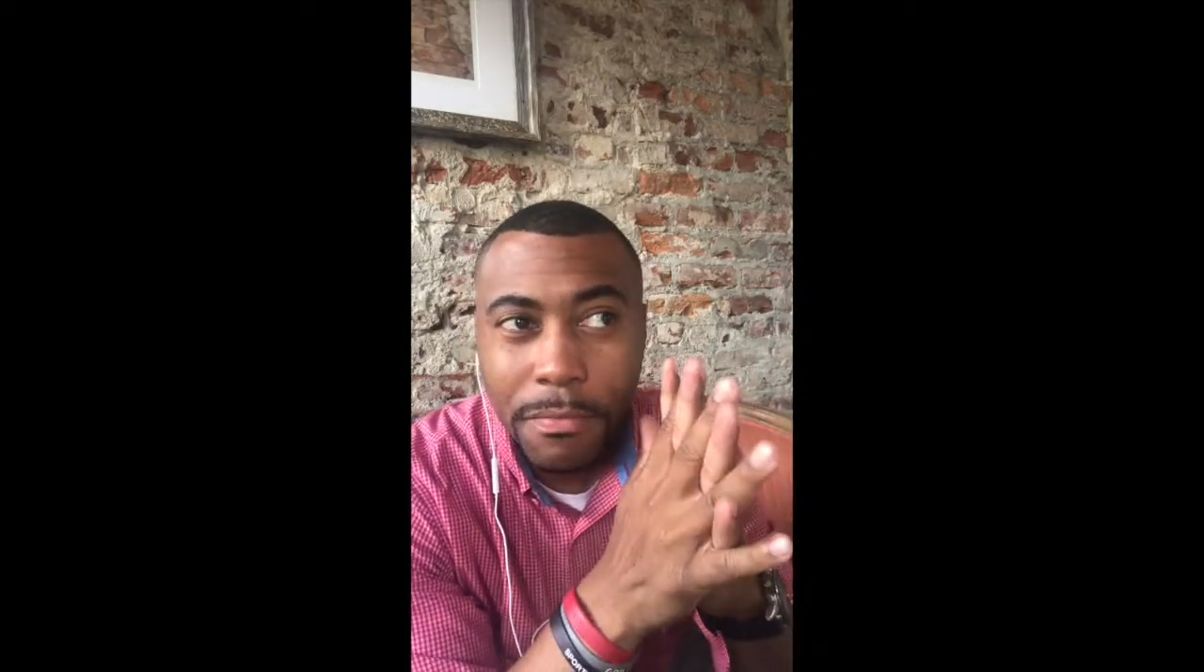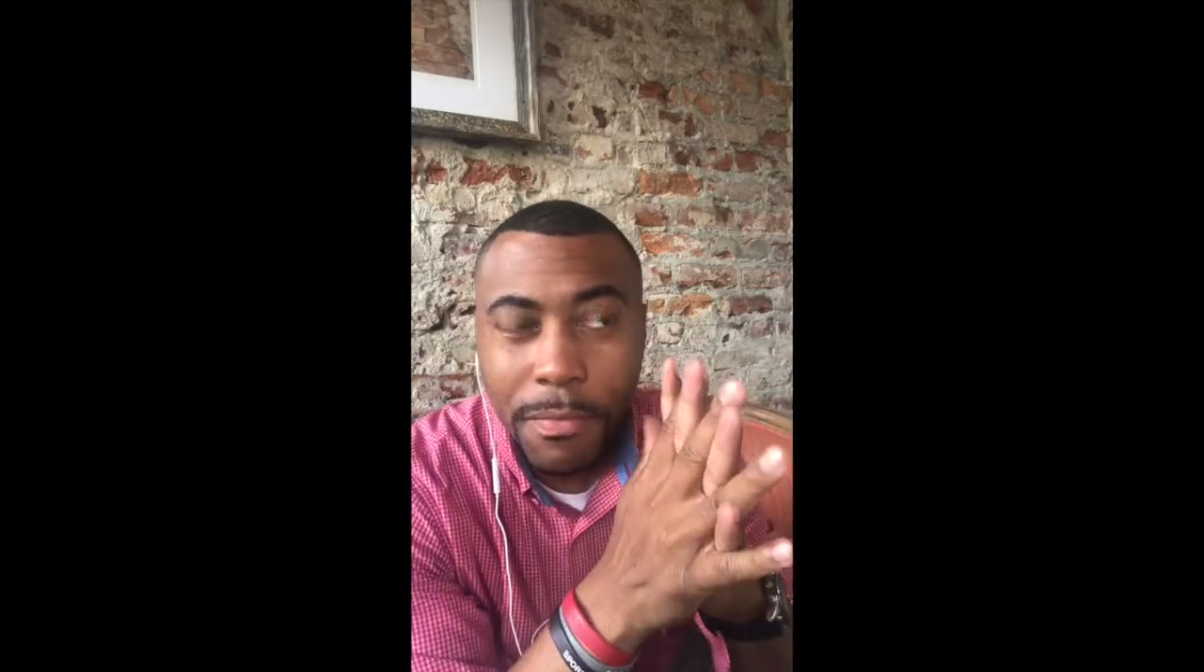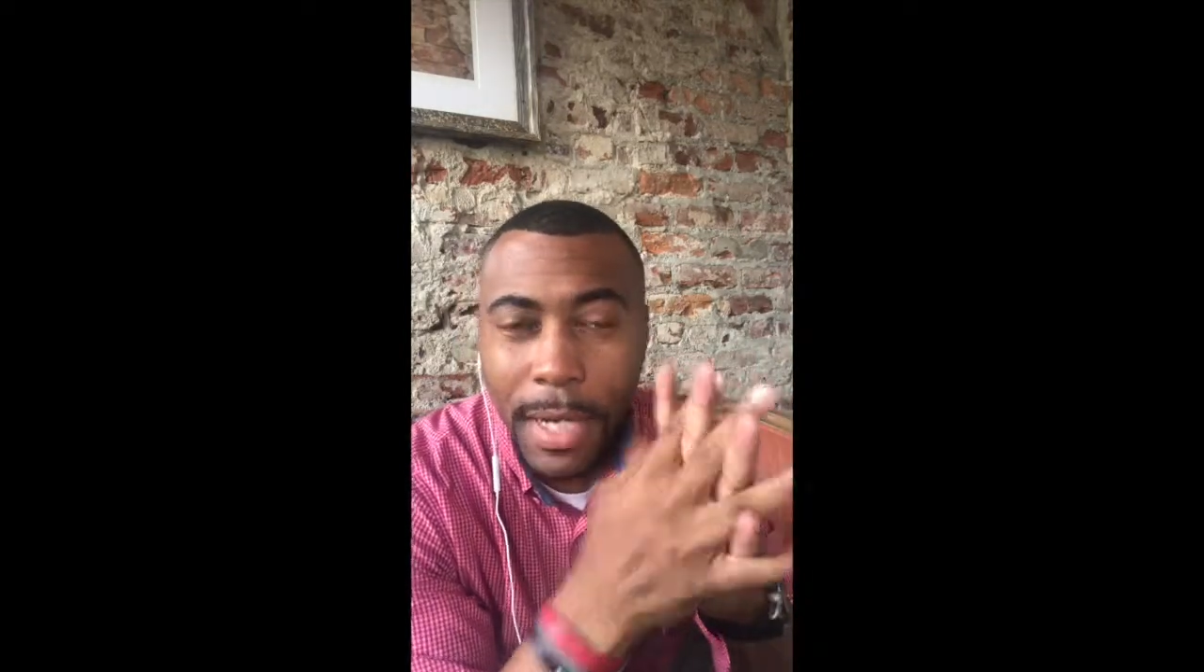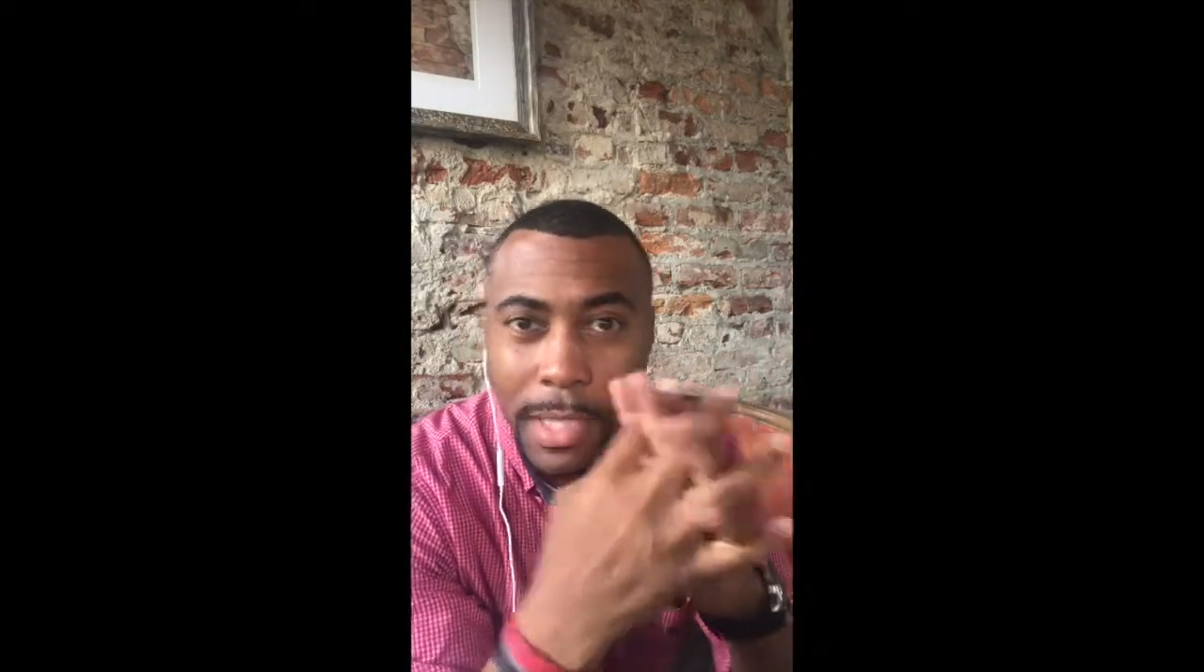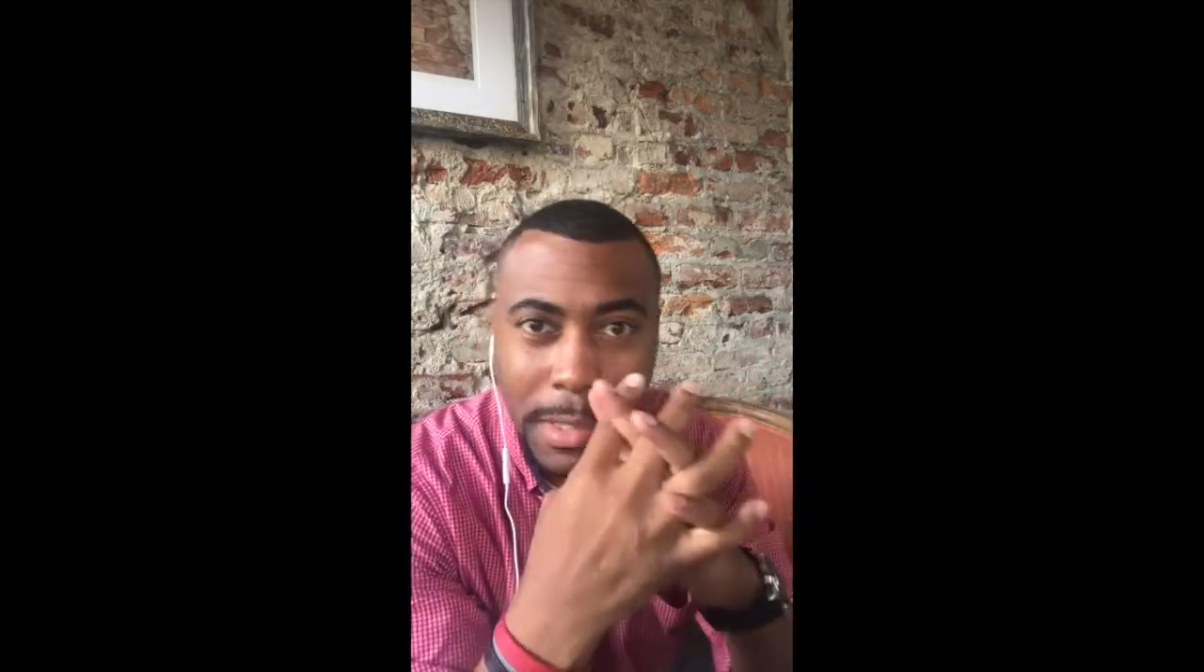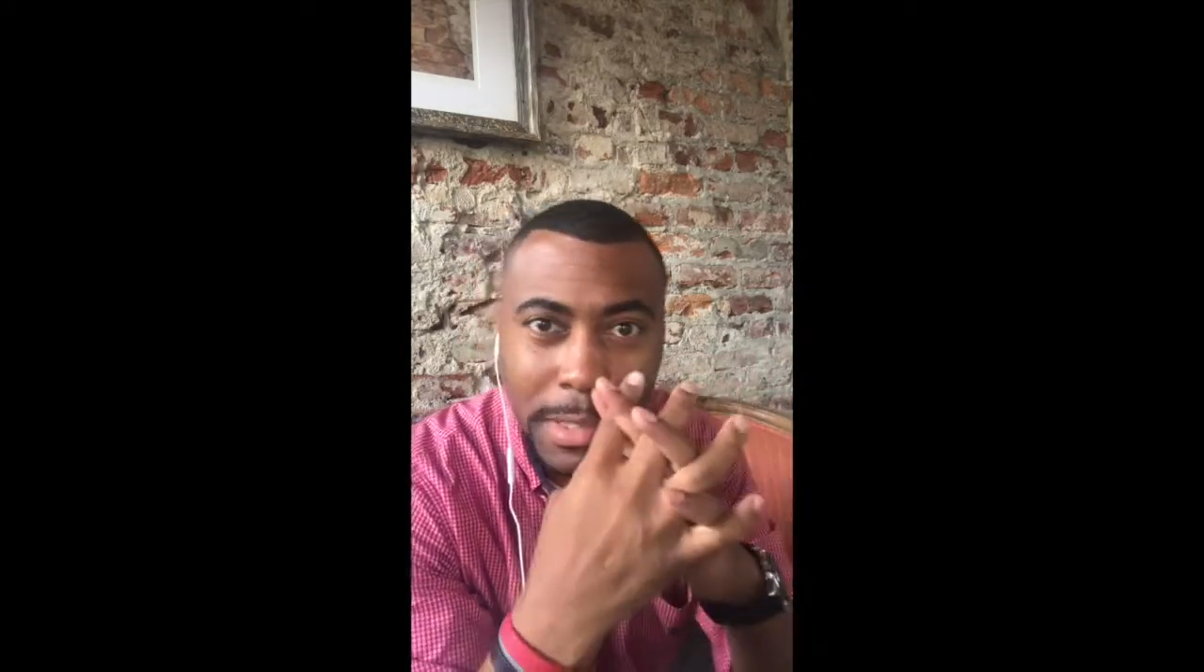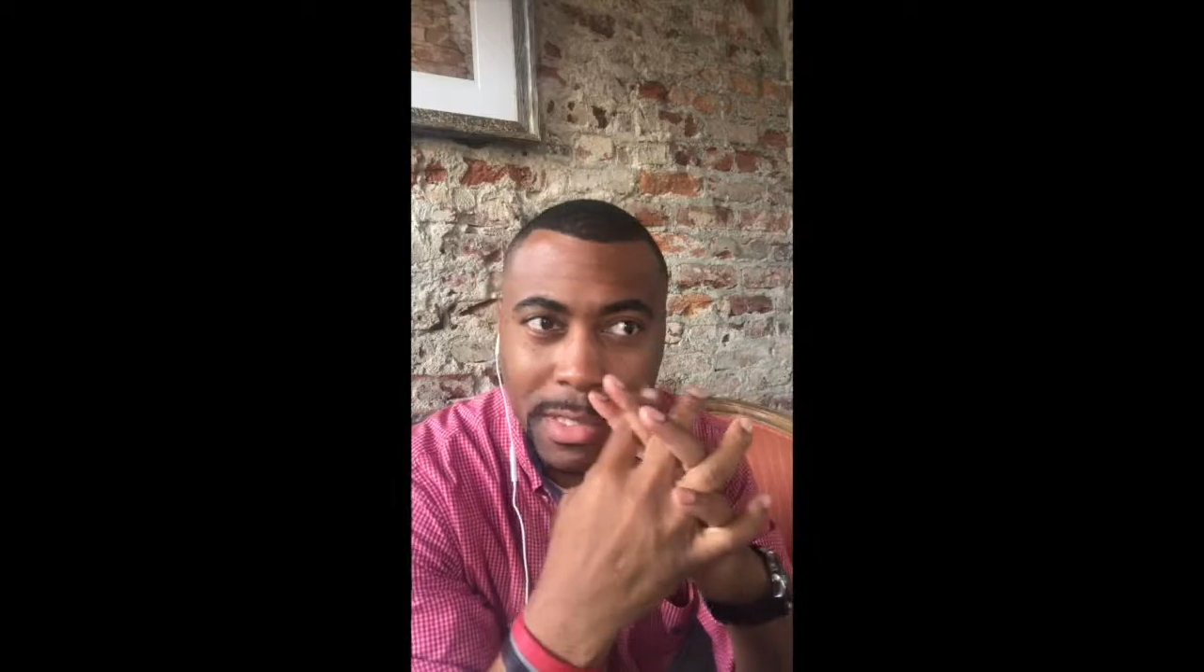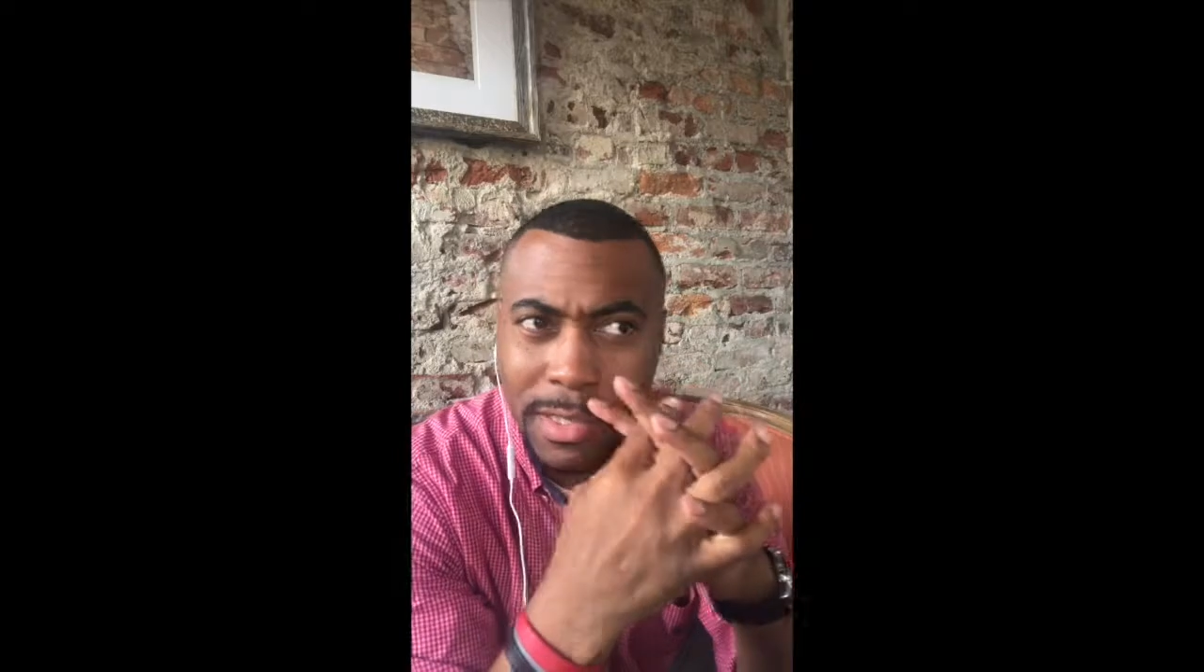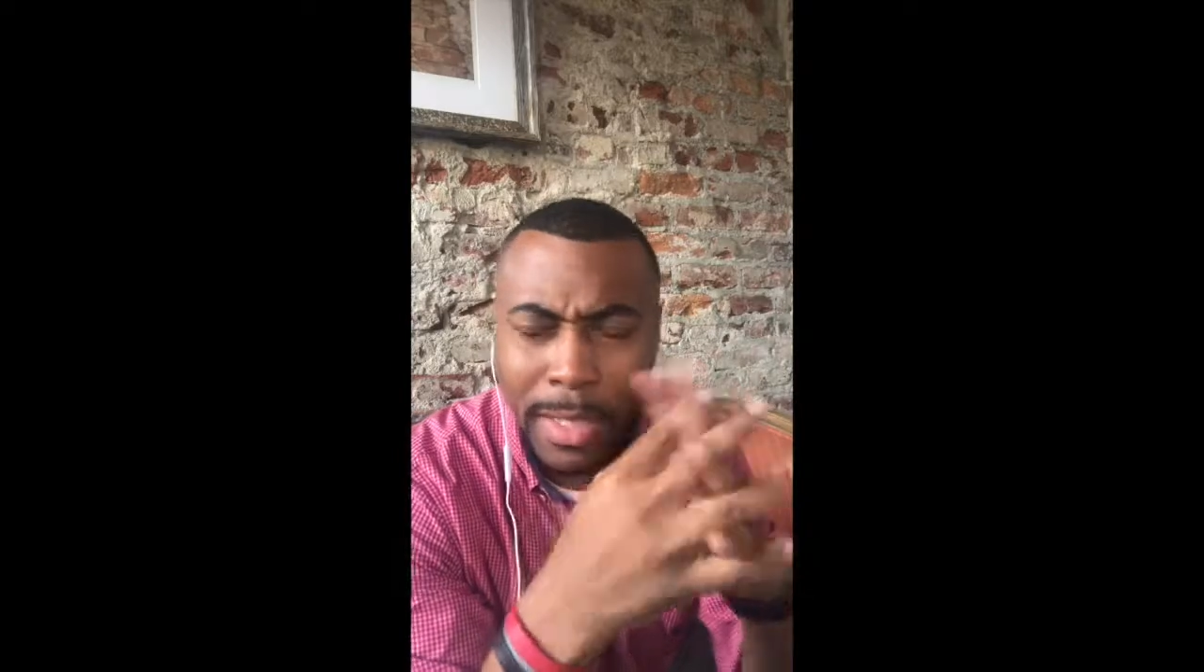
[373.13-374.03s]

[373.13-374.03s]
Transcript: finally just